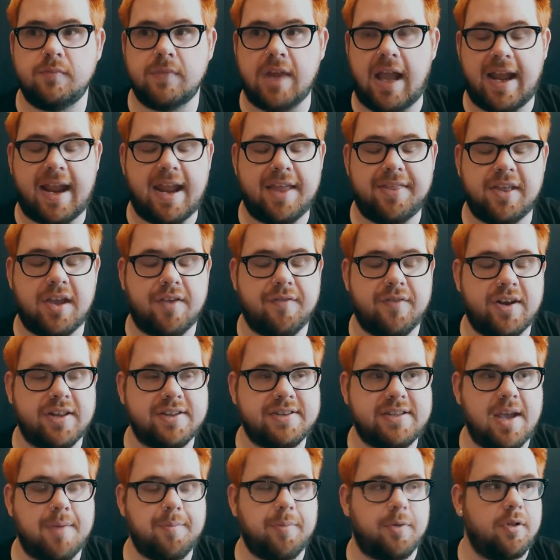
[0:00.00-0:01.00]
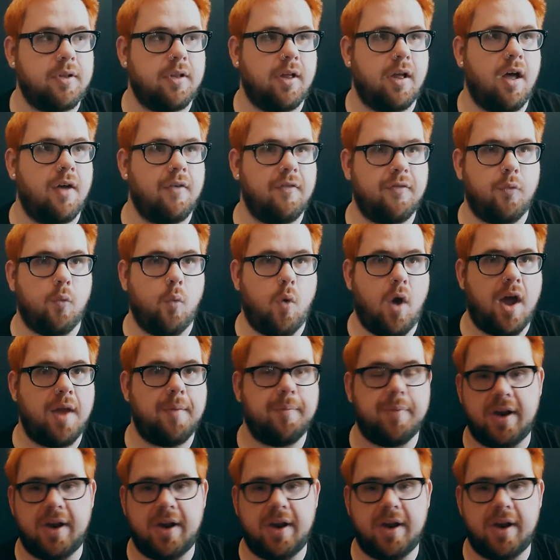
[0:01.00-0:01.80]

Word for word: I can't think of an example of what,